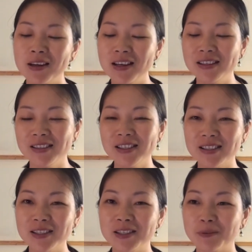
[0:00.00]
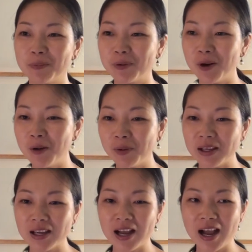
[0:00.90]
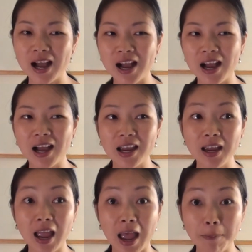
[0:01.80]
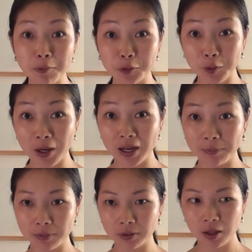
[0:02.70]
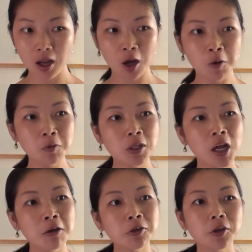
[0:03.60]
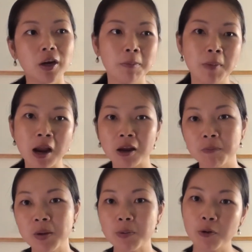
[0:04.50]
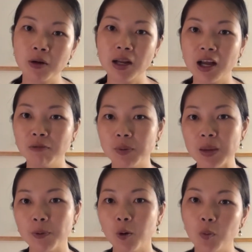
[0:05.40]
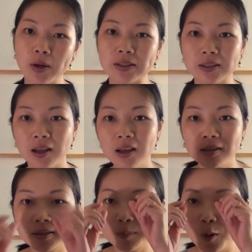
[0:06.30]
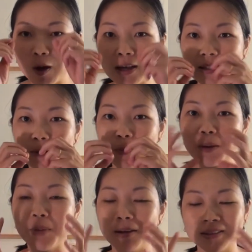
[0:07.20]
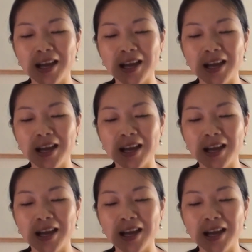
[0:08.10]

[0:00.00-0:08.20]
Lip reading: In this sentence, probably I am wrong. Who told you American people love people with small eyes and big mouths?